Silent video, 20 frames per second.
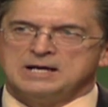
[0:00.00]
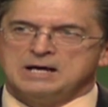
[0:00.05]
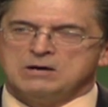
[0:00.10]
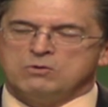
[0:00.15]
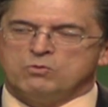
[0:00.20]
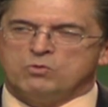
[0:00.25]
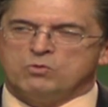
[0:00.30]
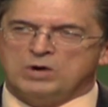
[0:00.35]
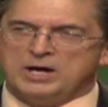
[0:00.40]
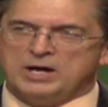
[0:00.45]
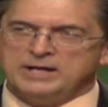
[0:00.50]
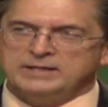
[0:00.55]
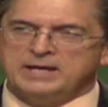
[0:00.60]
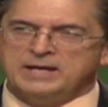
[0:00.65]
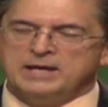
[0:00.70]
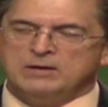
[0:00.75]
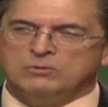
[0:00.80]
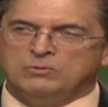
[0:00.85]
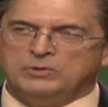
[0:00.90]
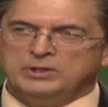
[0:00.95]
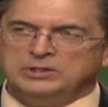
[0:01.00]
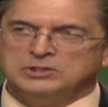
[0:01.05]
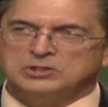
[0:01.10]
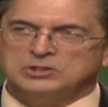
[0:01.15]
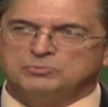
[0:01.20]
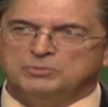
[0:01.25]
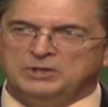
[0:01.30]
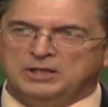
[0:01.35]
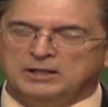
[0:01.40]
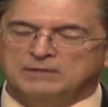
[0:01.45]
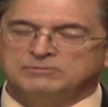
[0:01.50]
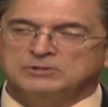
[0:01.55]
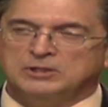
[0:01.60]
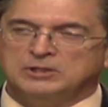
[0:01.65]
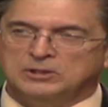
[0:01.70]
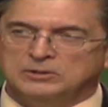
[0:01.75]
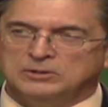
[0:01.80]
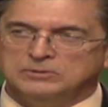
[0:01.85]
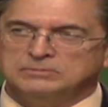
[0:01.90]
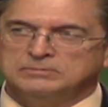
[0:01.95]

"Why can't we just be left alone?"